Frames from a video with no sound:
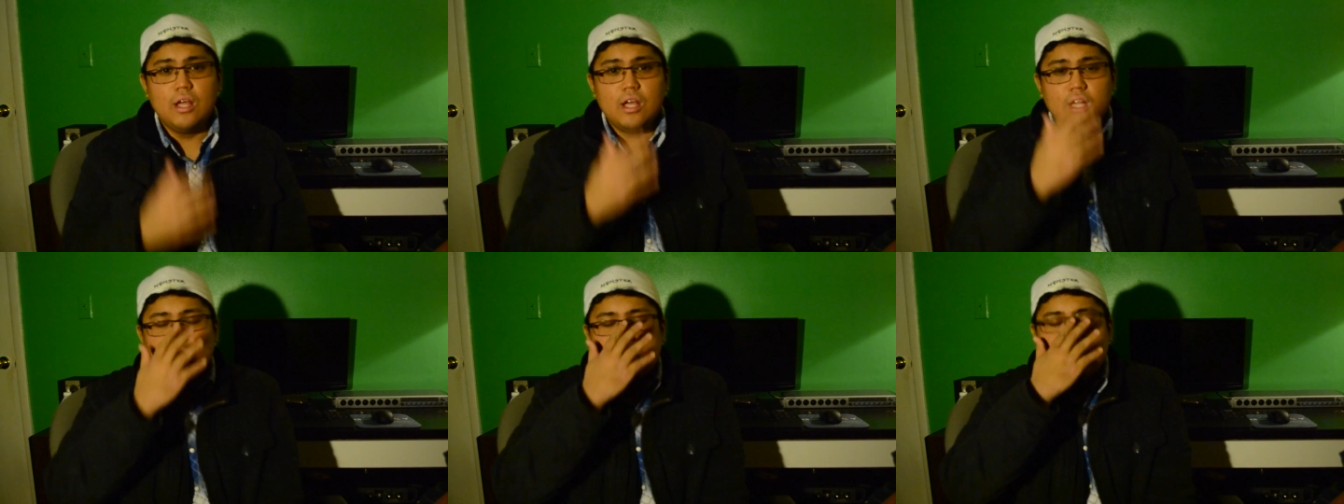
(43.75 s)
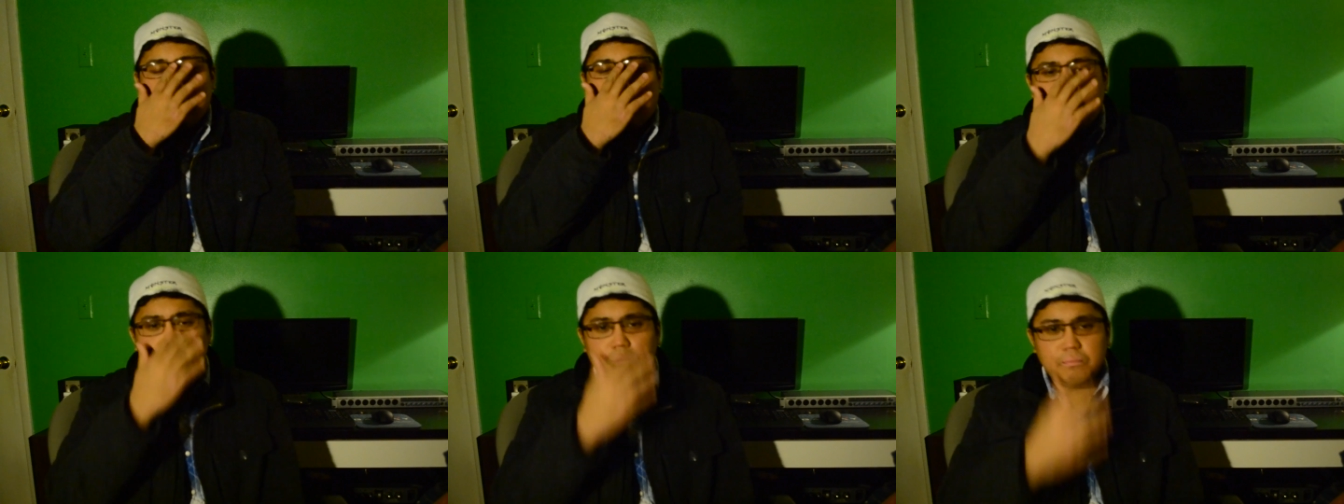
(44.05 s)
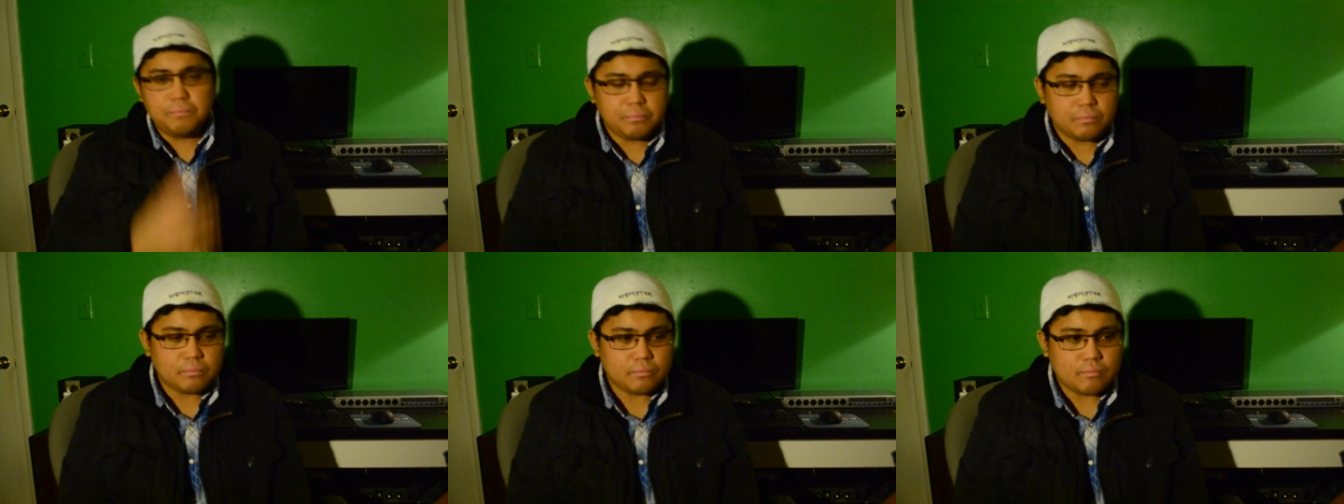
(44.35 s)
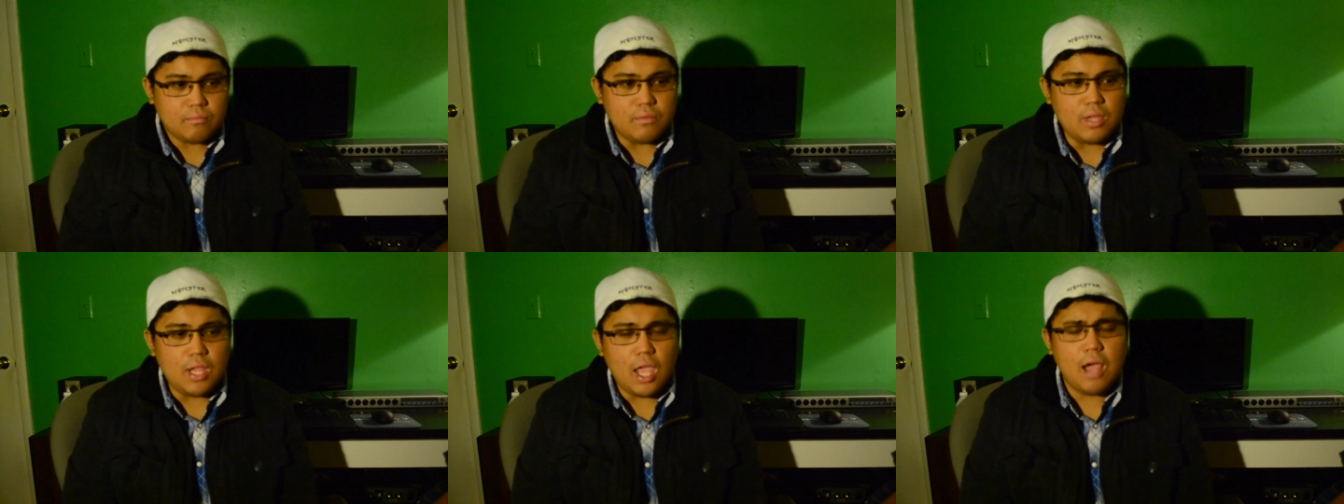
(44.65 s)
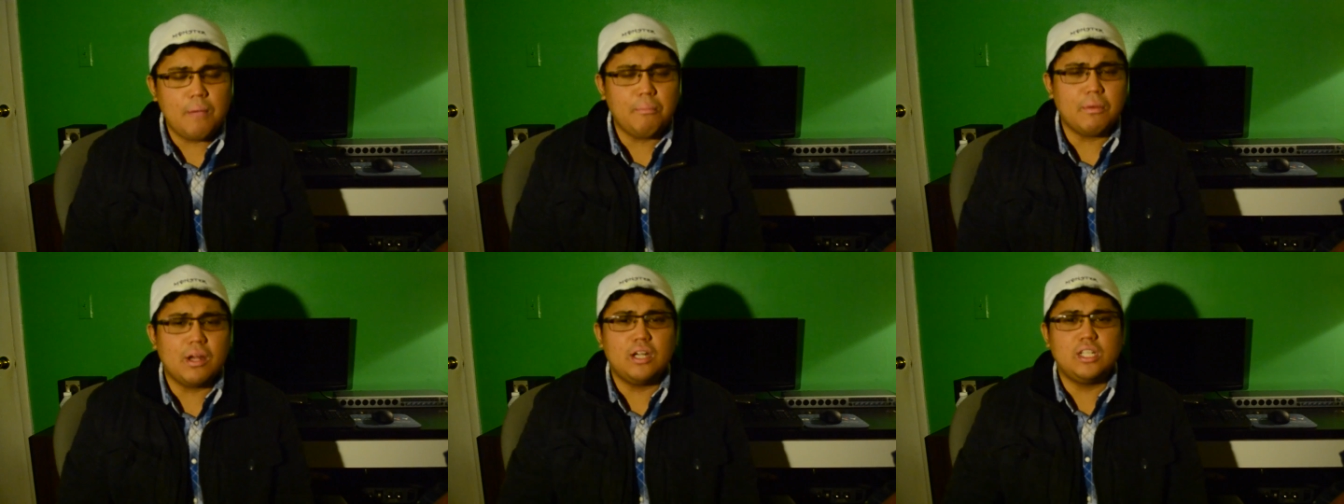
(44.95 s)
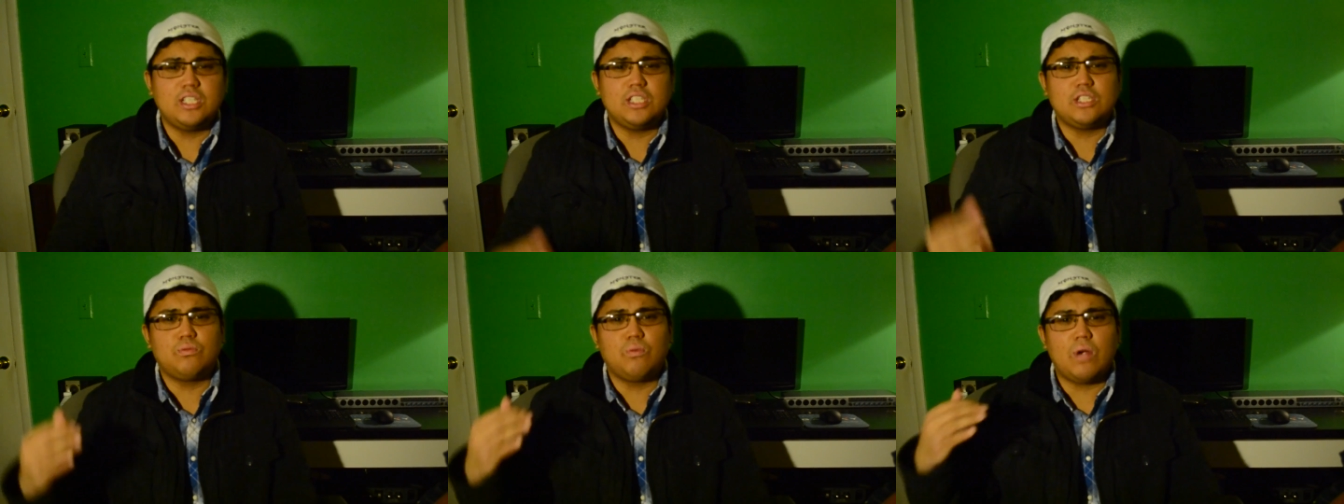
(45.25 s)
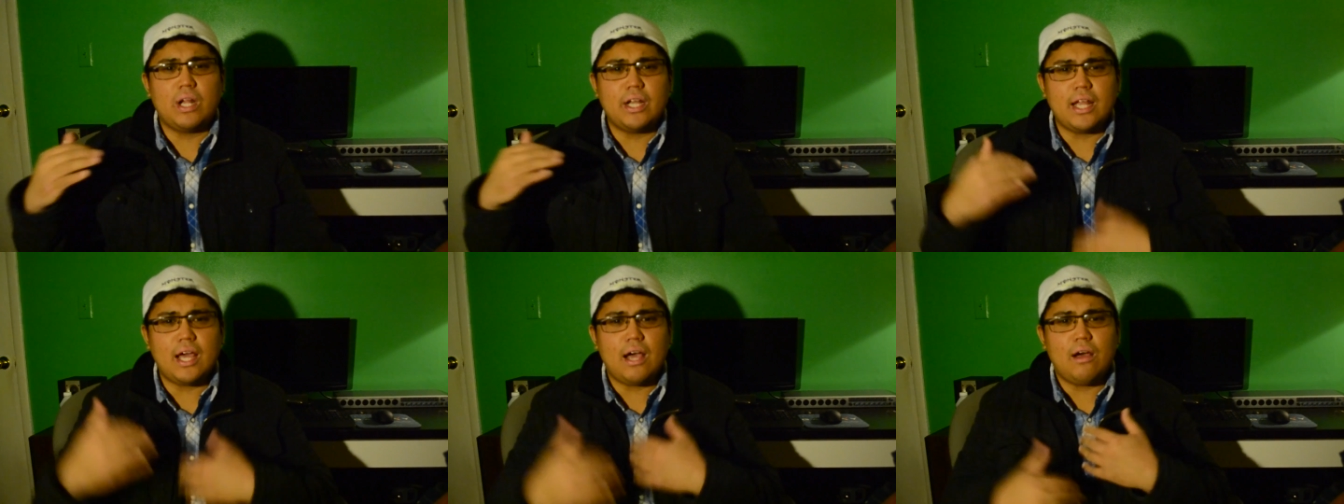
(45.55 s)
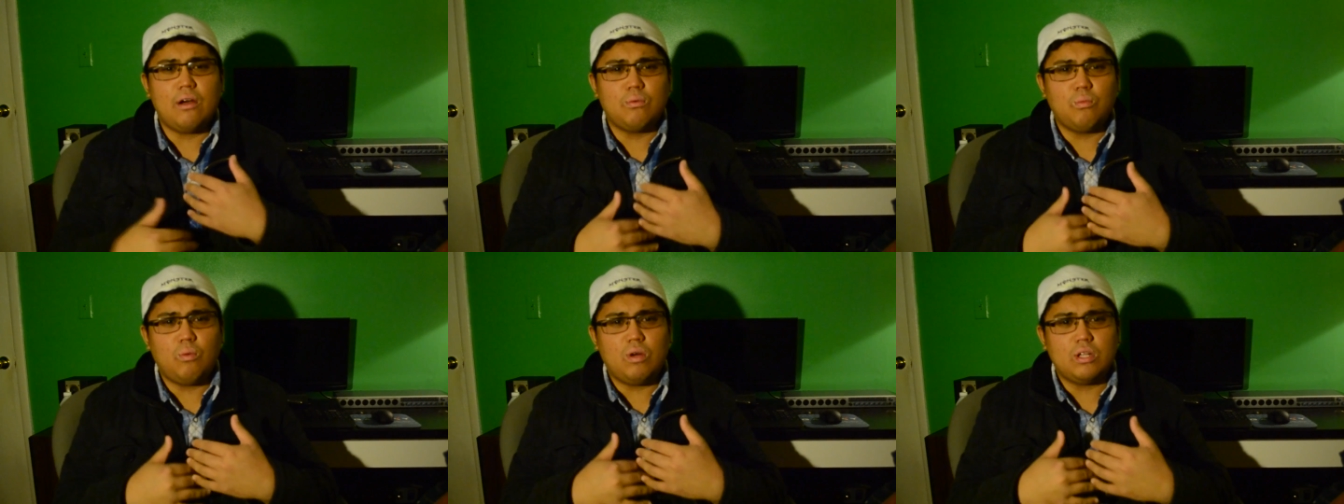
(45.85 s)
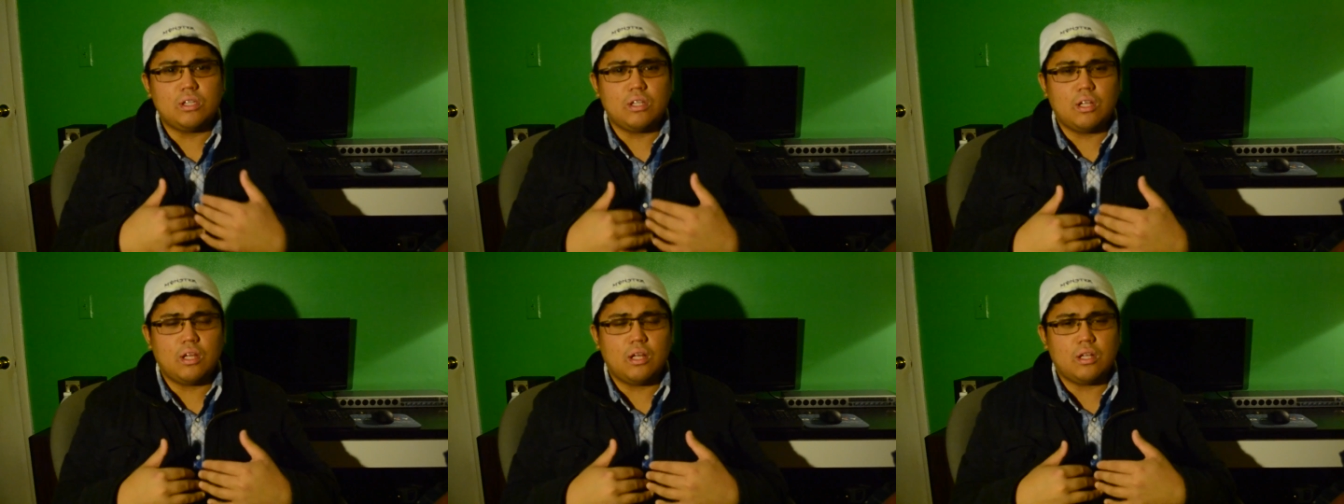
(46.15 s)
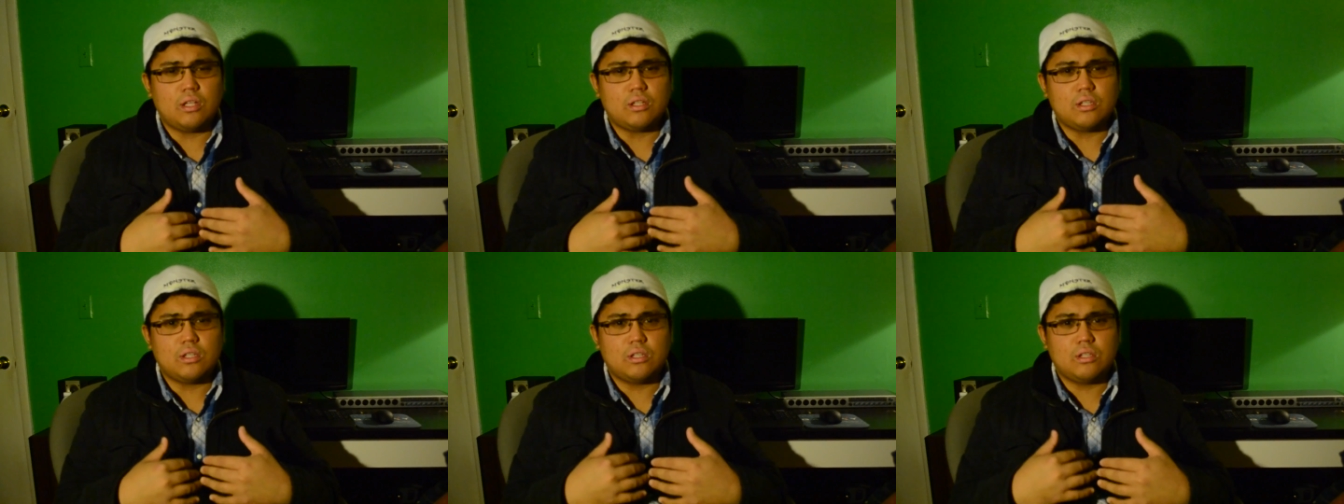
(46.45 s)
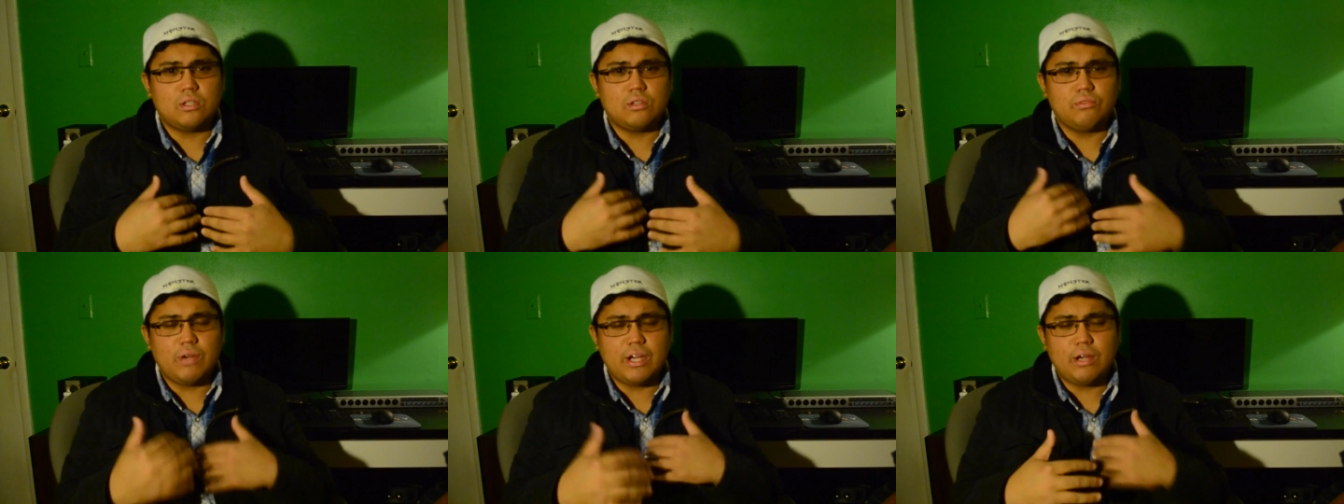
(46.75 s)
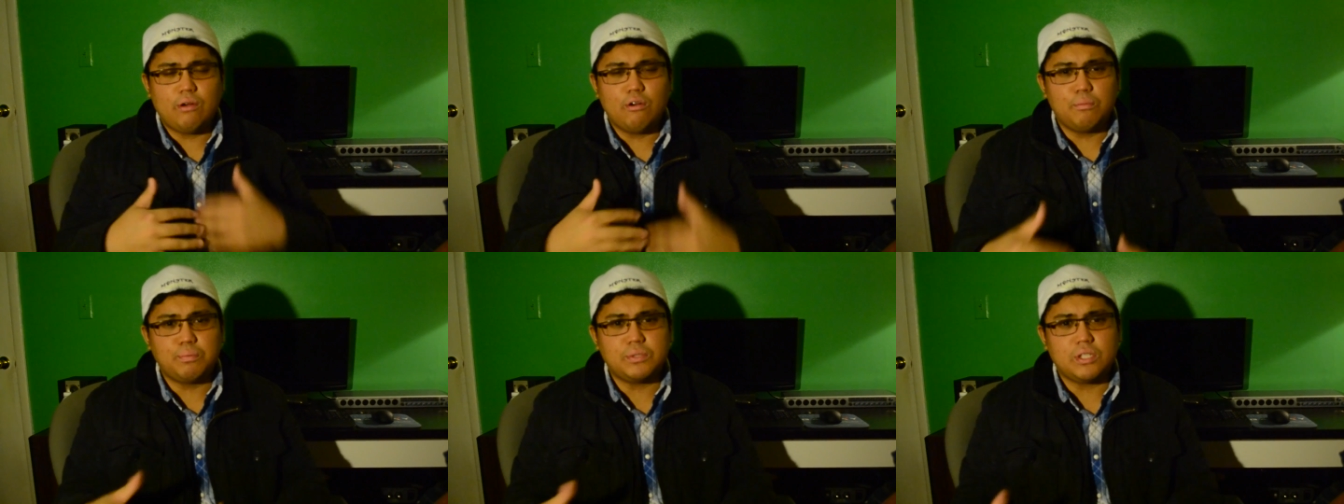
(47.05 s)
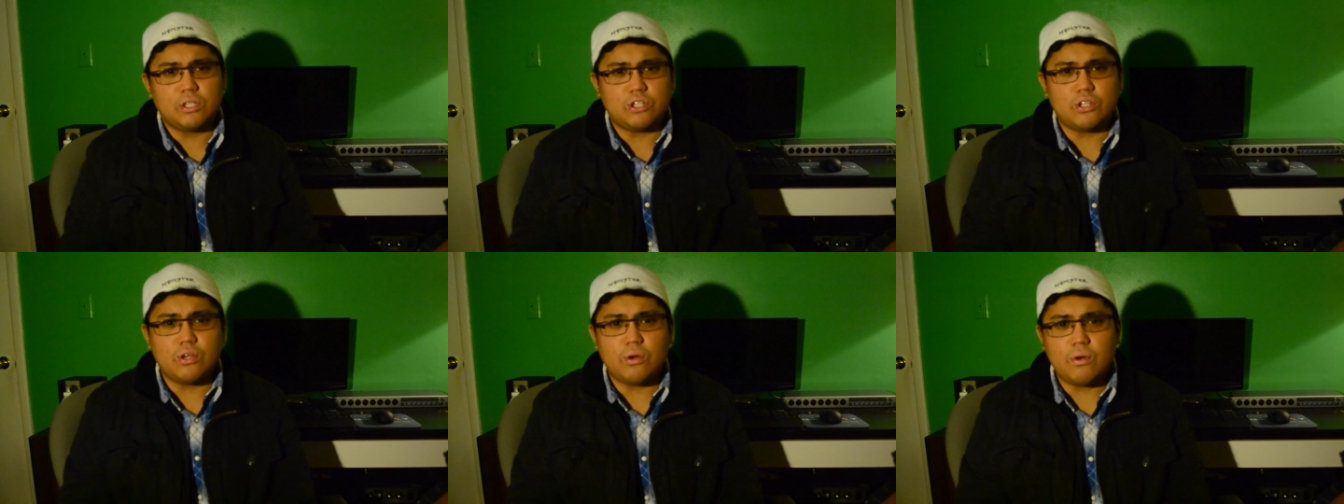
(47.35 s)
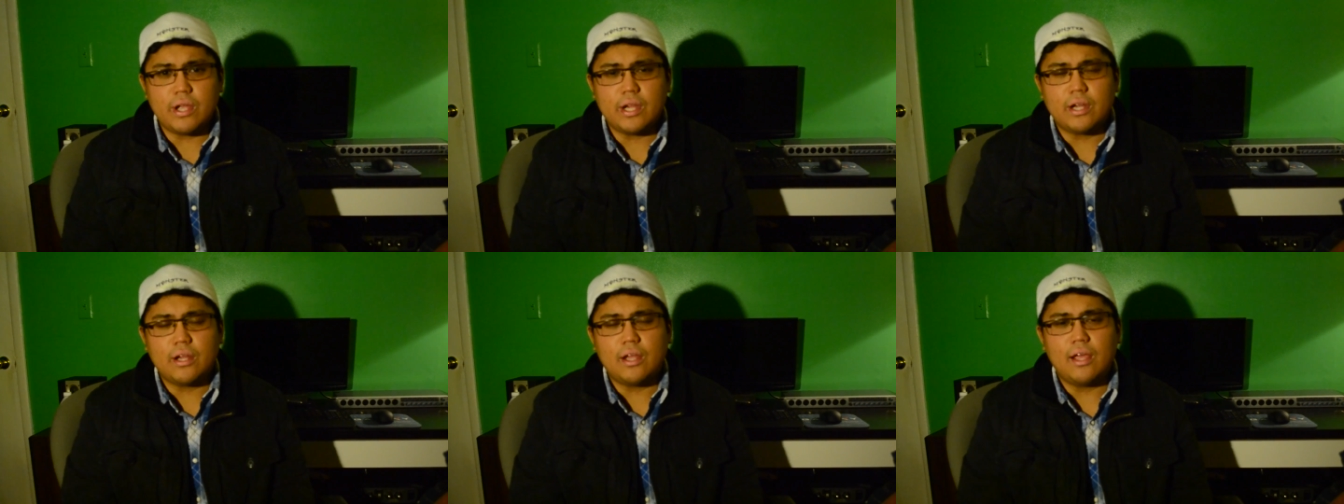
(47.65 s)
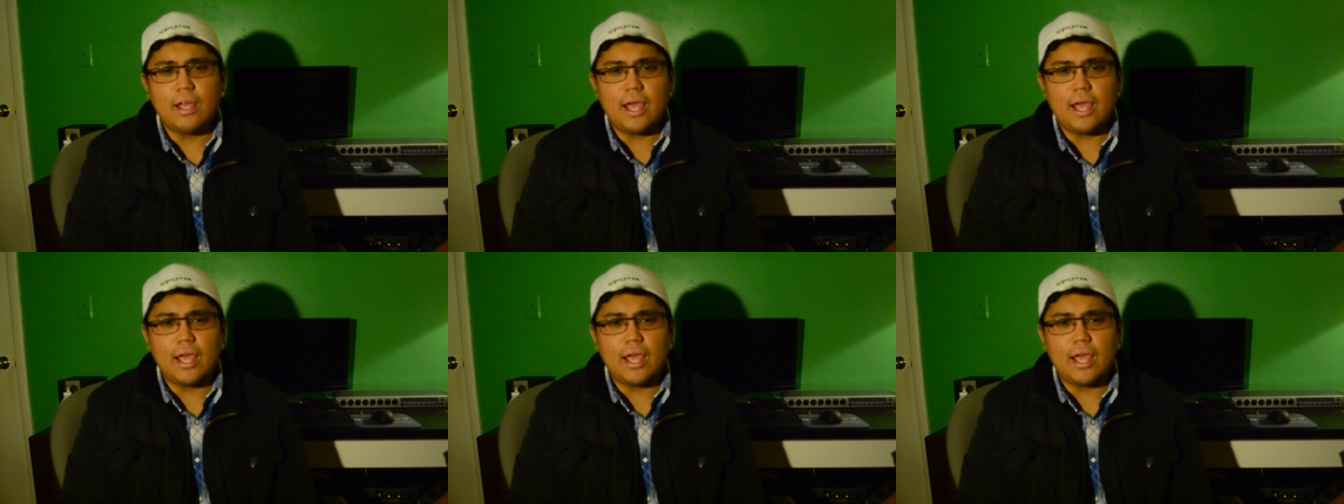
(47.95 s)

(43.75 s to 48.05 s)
So I'm going to just run down what the three groups are doing,